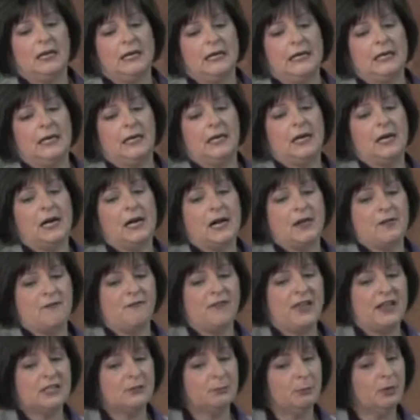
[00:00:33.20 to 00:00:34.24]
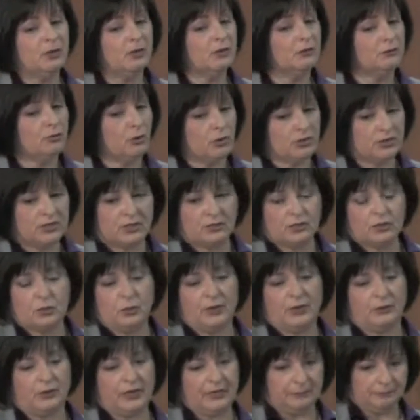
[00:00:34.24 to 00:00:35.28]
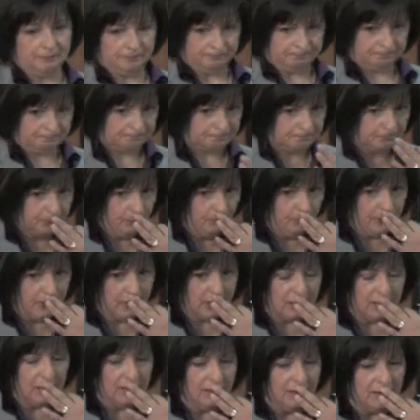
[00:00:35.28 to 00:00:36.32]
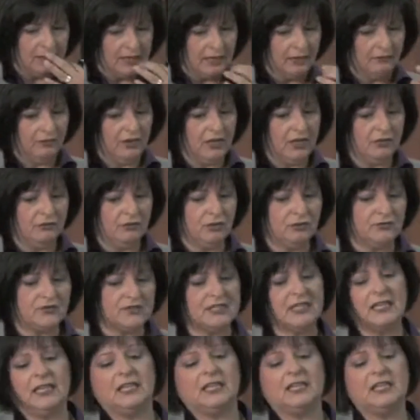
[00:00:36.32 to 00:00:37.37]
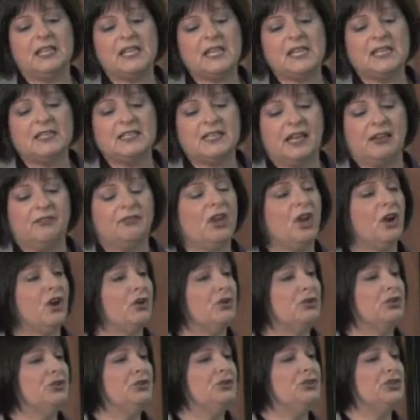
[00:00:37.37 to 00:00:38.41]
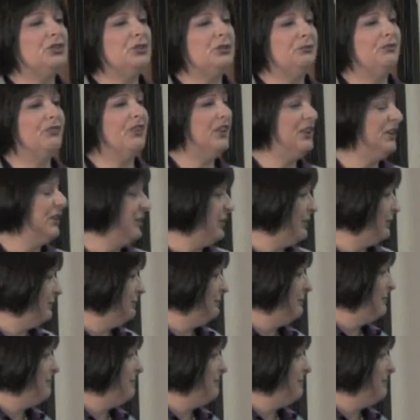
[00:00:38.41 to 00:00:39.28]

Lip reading: Facebook, of course, they're Twittering. If any of you have seen the Dave Carroll YouTube video,